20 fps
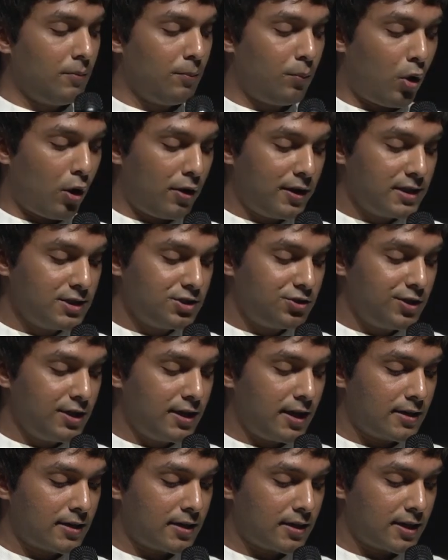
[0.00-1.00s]
Born in
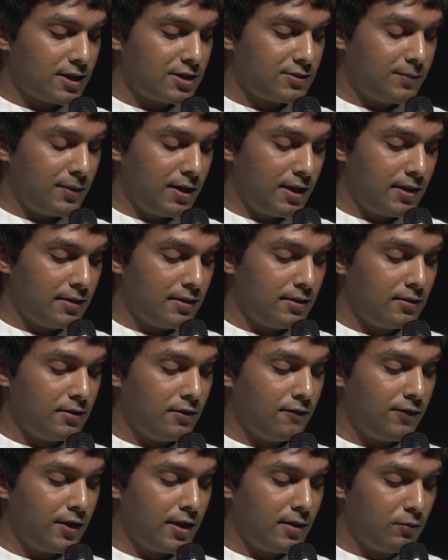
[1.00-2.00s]
Srinagar, Kashmir,
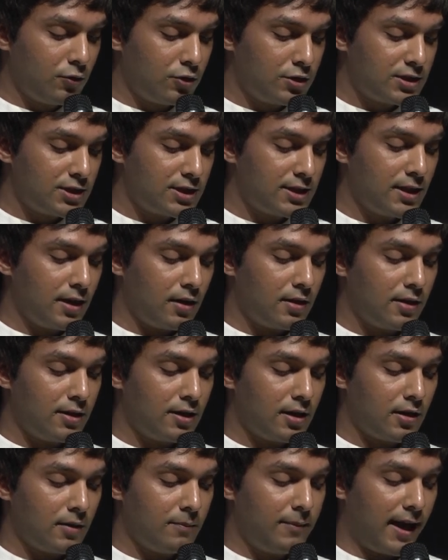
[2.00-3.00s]
Veer Munshi
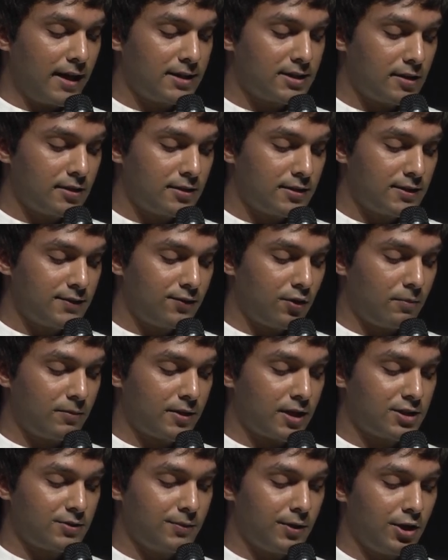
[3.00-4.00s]
earned a bachelor's from
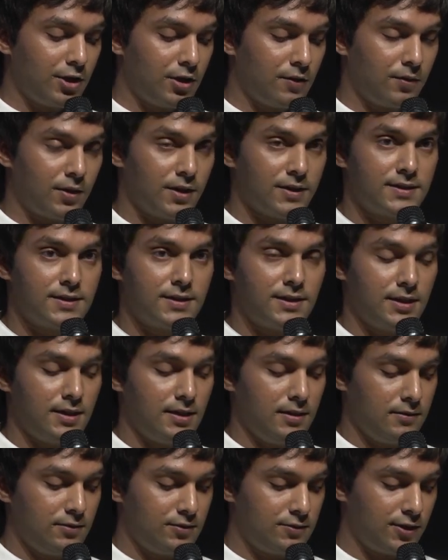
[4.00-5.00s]
Kashmir
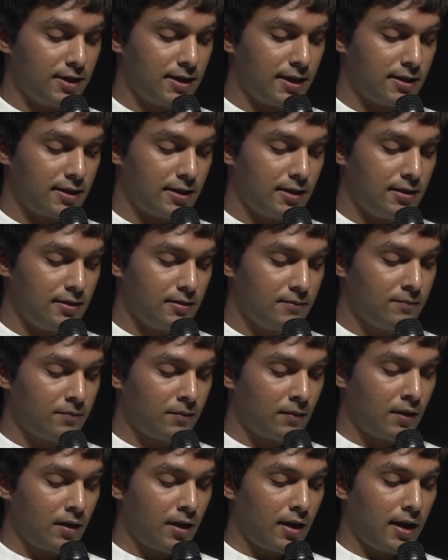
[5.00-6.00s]
University, Srinagar,
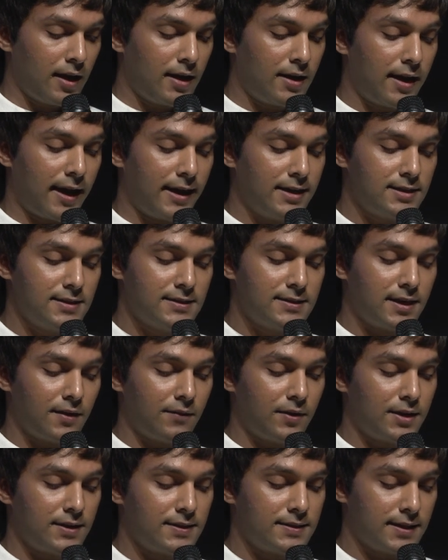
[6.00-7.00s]
in
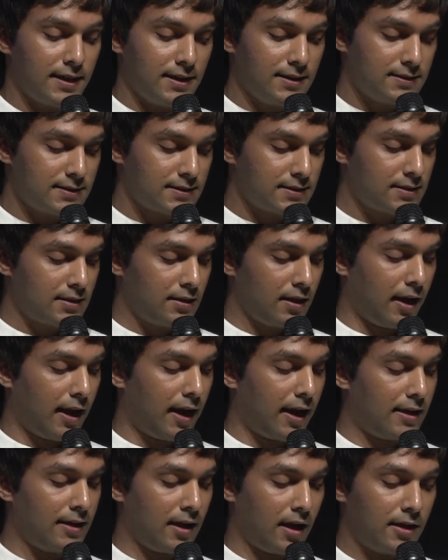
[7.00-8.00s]
1976
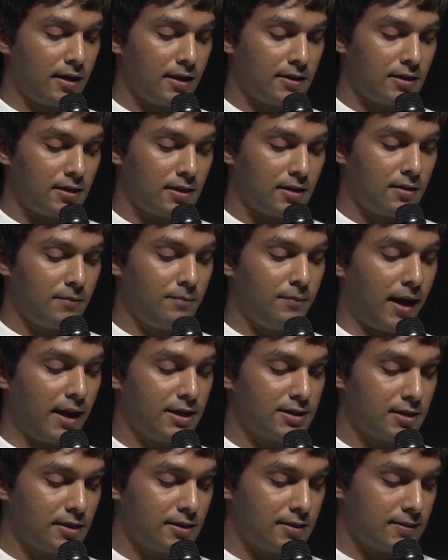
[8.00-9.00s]
and another
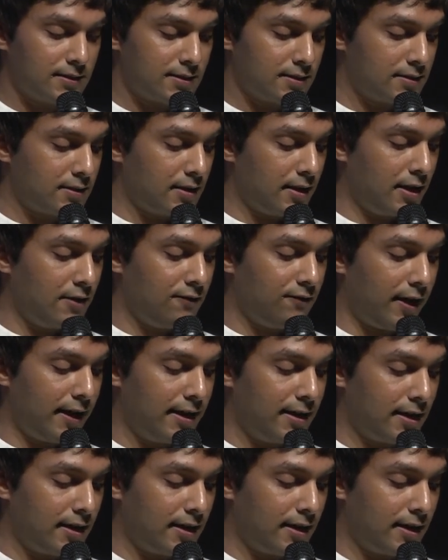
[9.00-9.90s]
bachelor's in fine